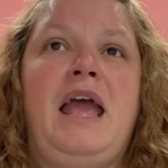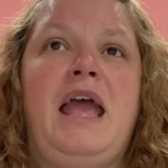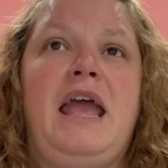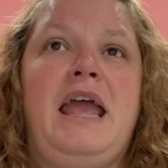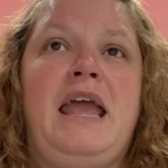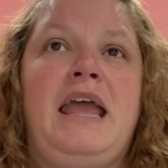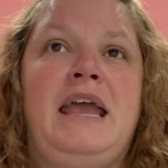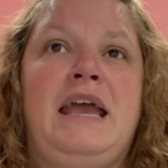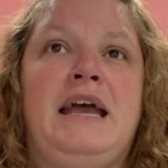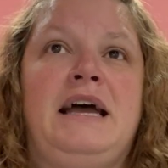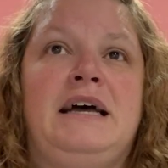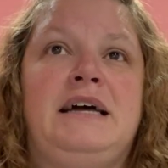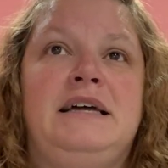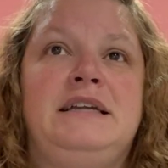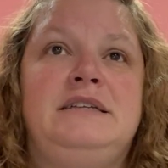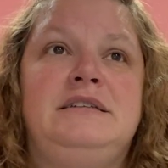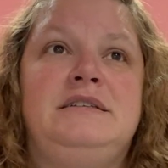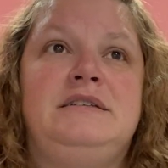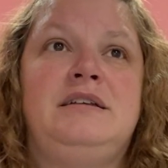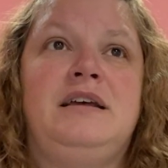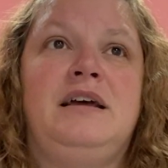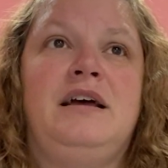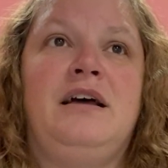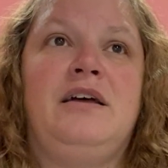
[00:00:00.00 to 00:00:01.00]

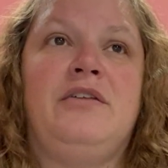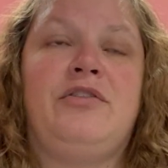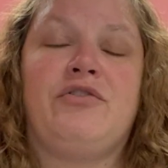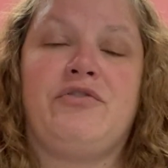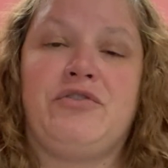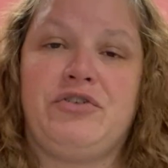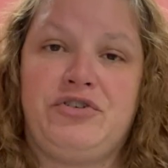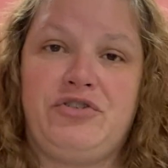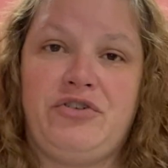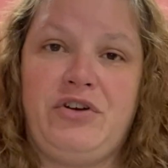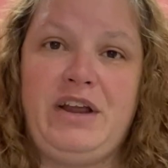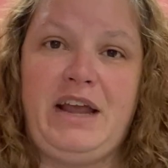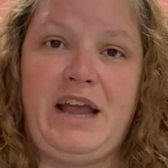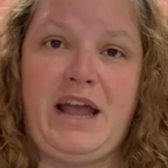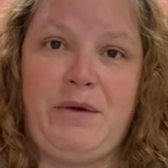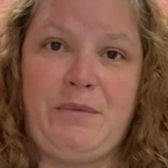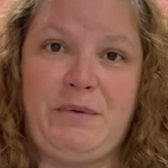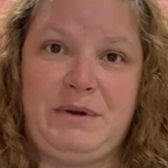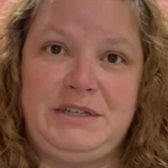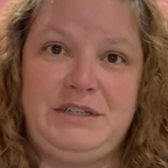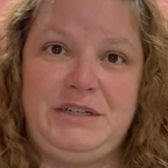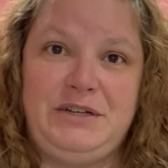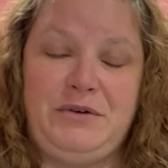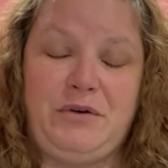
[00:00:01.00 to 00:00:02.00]
and the retreat I
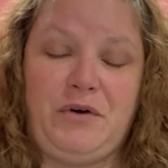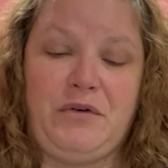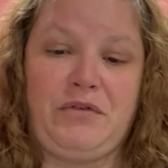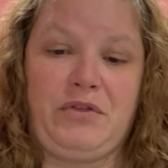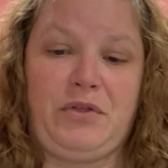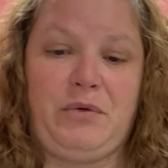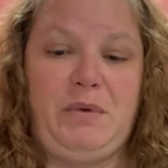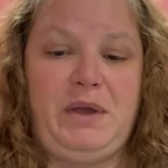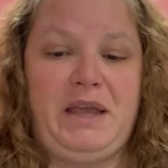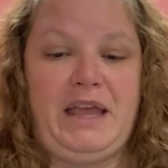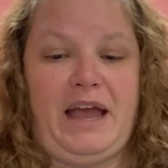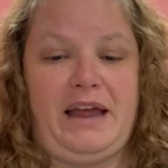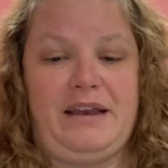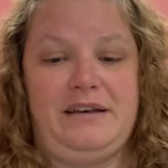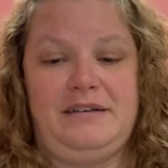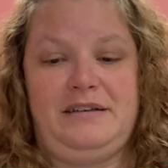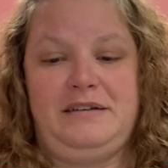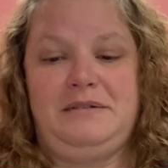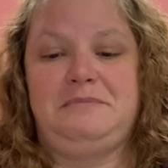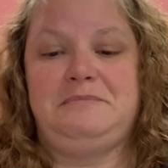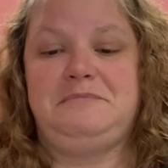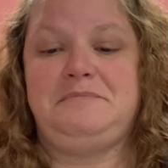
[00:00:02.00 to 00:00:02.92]
went to over the weekend.